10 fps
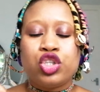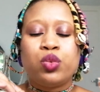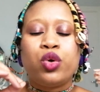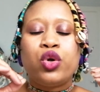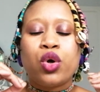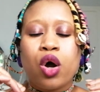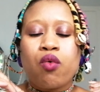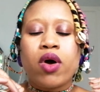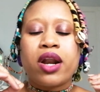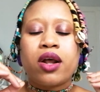You will not
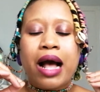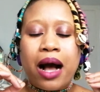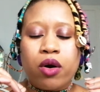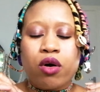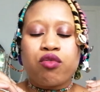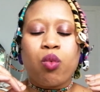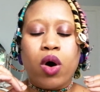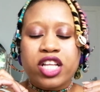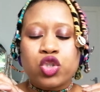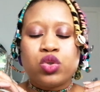run out of
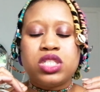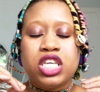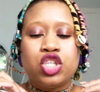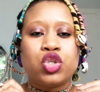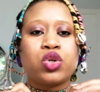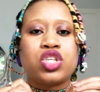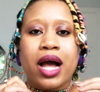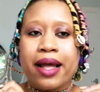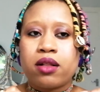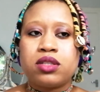what to teach your
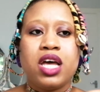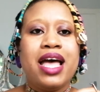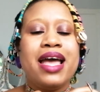child.